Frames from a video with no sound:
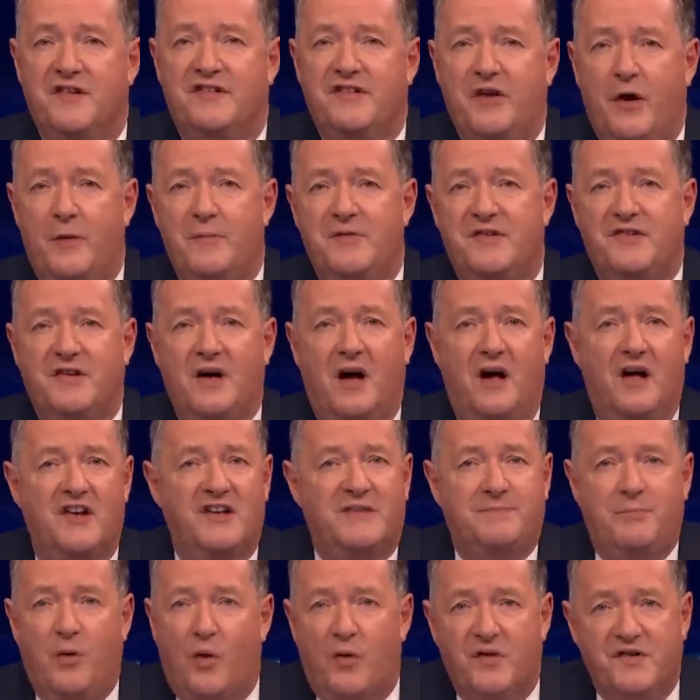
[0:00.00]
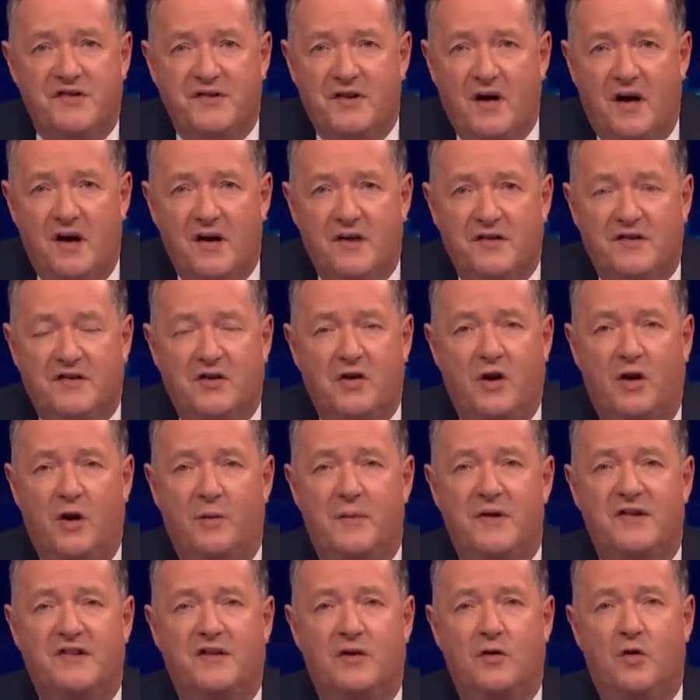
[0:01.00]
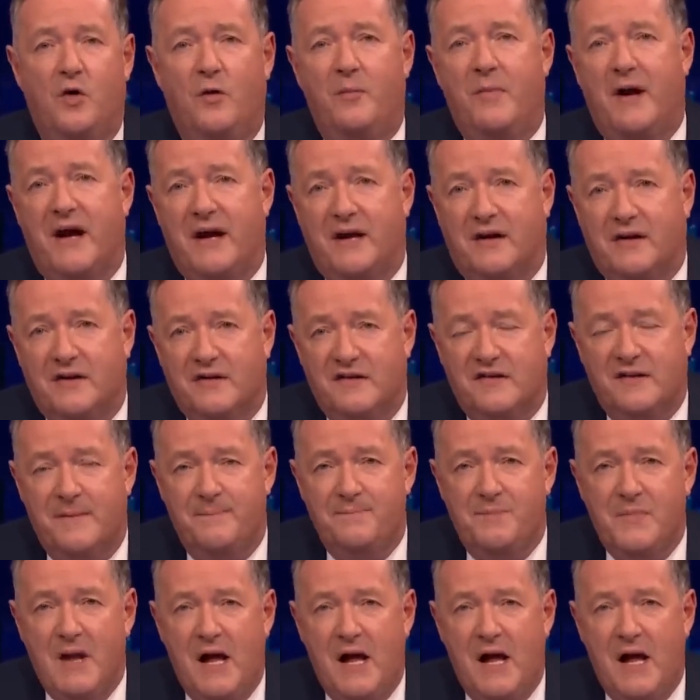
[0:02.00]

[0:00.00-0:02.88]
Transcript: soap stars, sports stars, columnists, lawmakers.